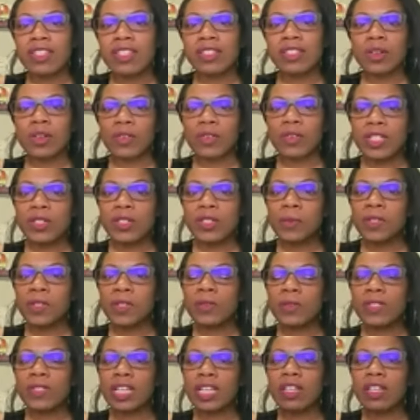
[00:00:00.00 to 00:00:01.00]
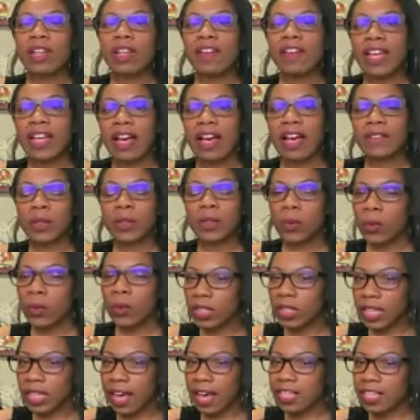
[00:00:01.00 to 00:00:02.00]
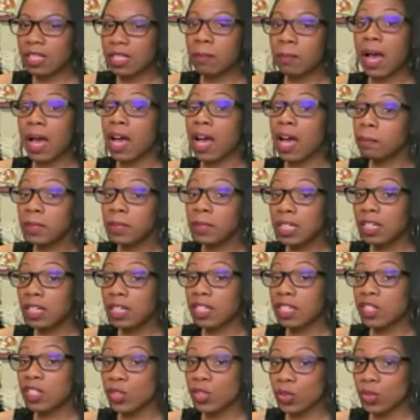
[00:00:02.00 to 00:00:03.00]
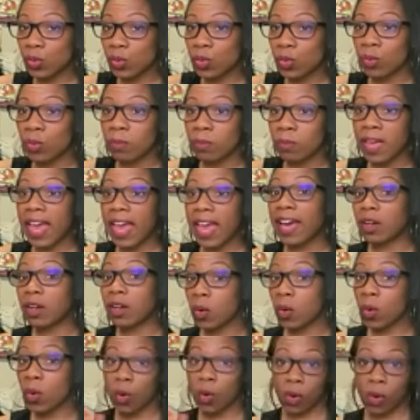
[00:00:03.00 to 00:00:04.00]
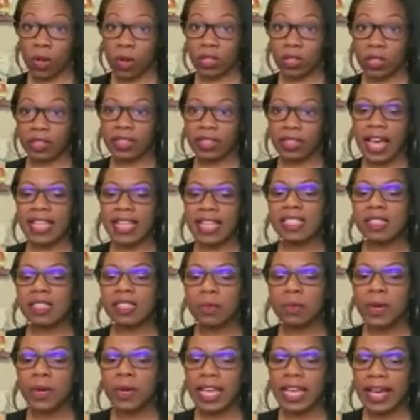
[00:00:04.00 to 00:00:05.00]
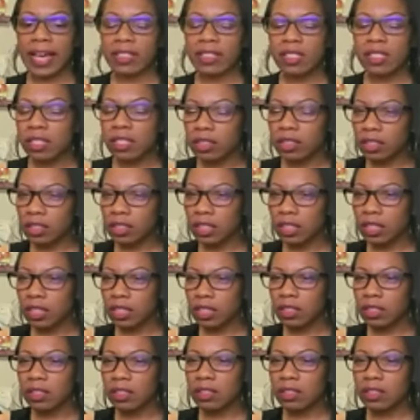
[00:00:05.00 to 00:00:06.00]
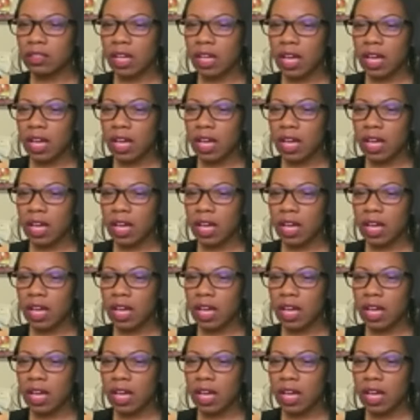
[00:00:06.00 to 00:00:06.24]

So, Rachel, when you say you never have an orgasm, I'm going to assume at all. That's the way I took the